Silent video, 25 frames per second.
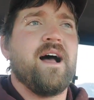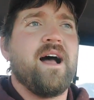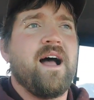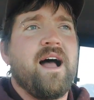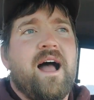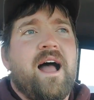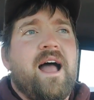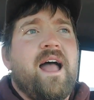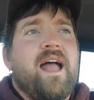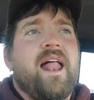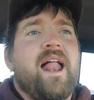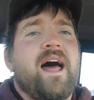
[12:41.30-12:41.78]

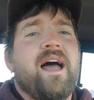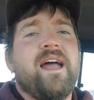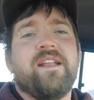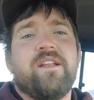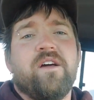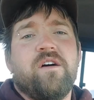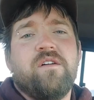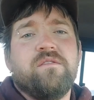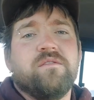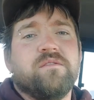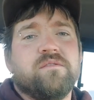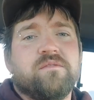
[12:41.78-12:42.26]
And I
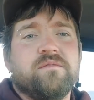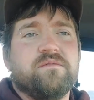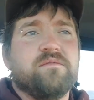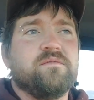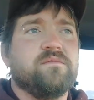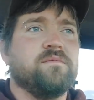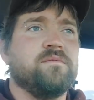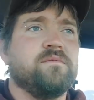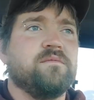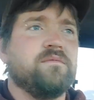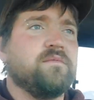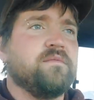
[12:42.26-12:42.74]
don't.
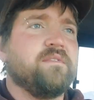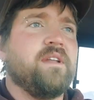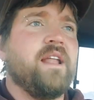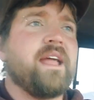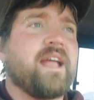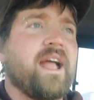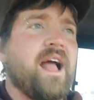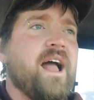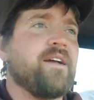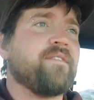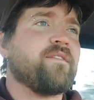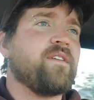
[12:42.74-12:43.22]
Like,
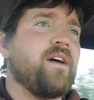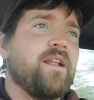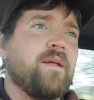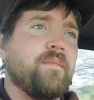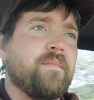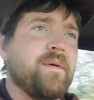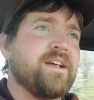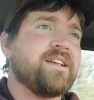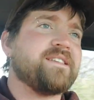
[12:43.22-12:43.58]
I've got a big